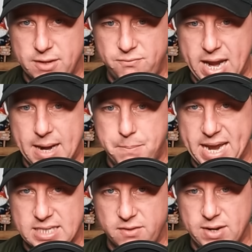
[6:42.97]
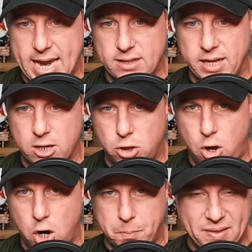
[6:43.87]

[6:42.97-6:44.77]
the fan base of Caitlyn Clark,